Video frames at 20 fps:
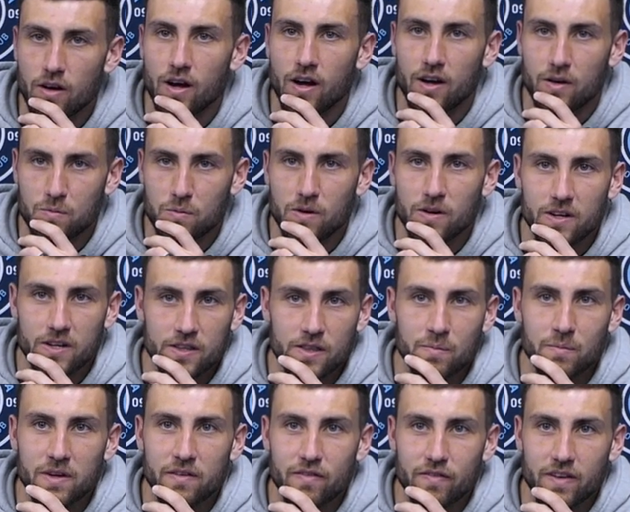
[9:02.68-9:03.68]
hard work in the
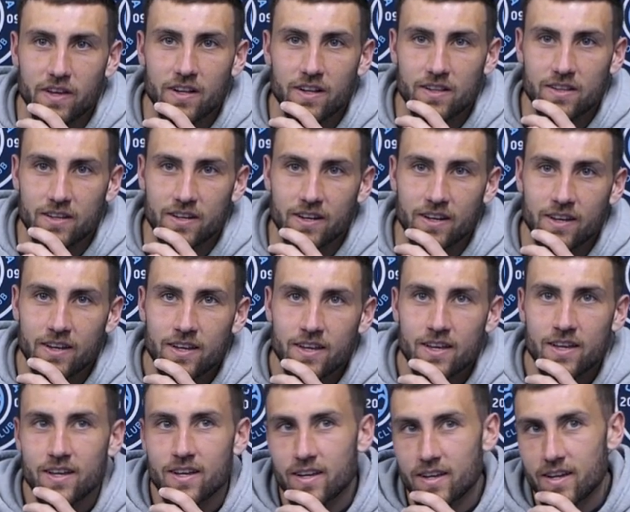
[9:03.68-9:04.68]
midfield, and
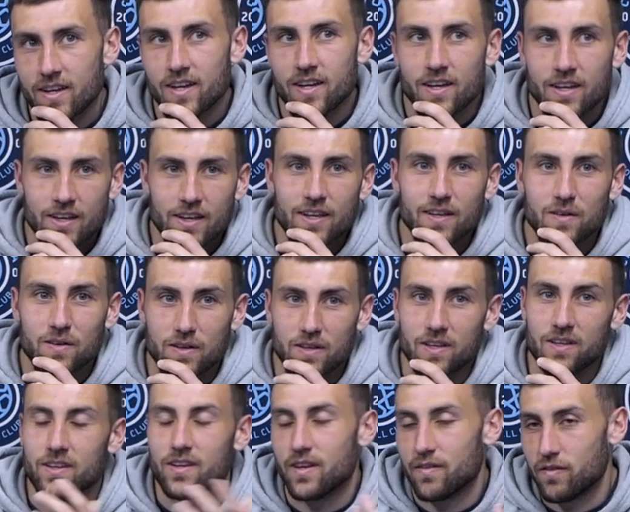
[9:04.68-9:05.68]

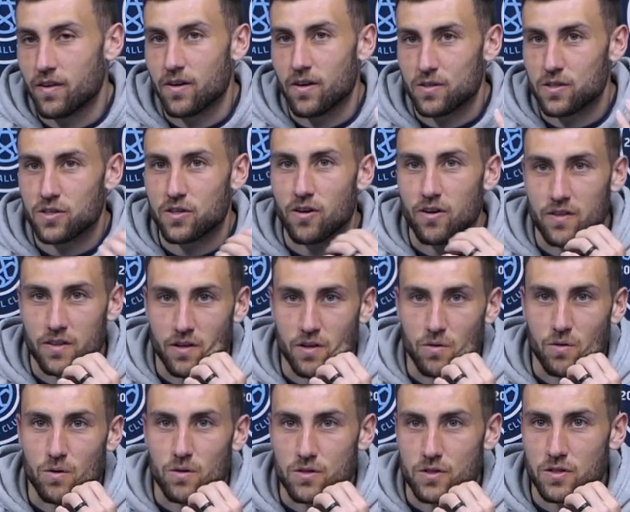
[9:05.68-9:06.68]
if you're not scoring the
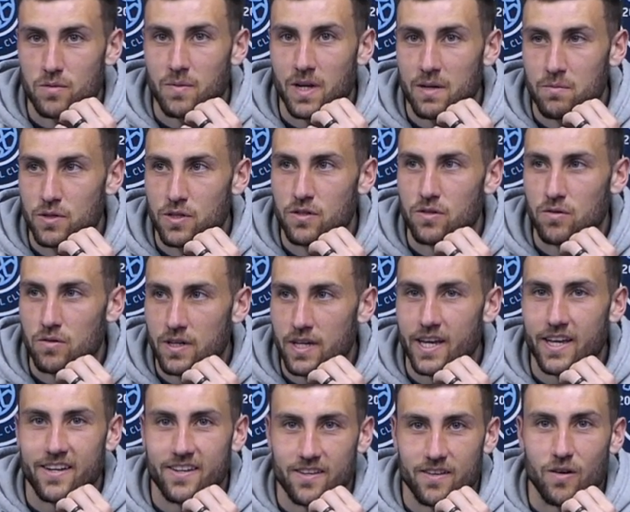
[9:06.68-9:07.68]
goals, sometimes you don't
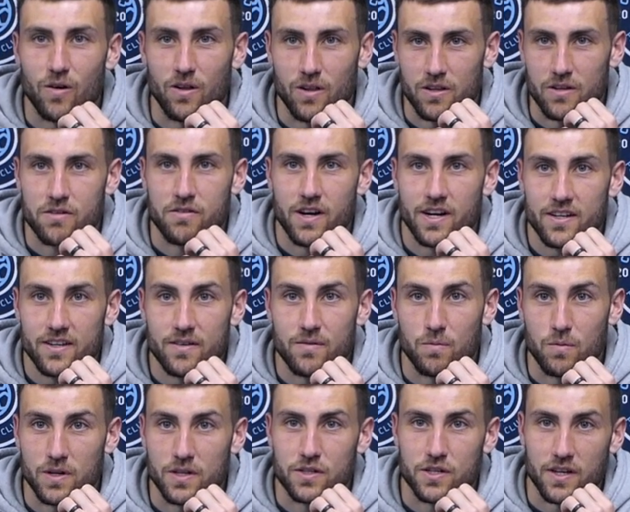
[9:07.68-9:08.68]
get all the credit,
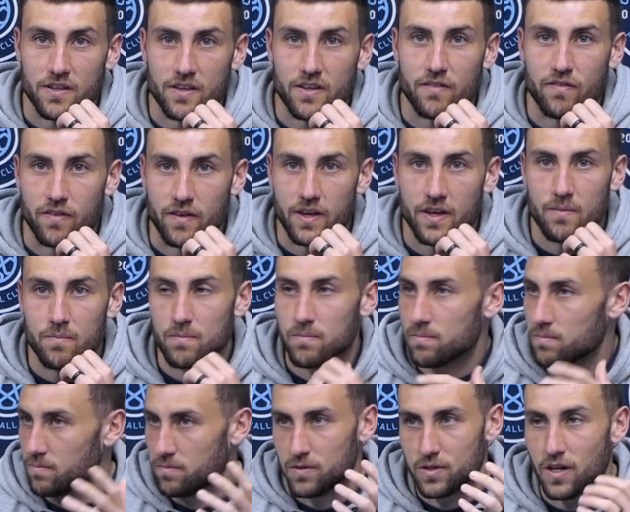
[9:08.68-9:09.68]
which I think for him
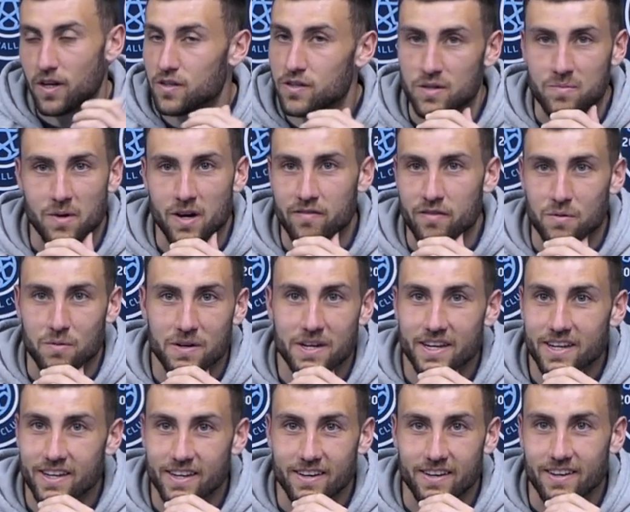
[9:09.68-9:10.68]
turns up every
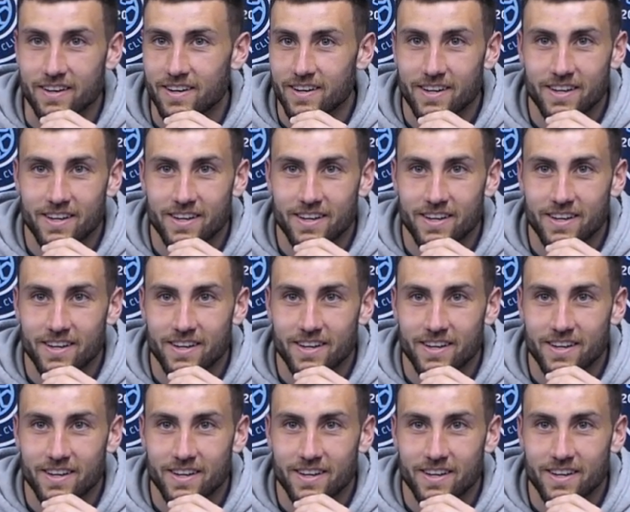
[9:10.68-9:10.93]
week and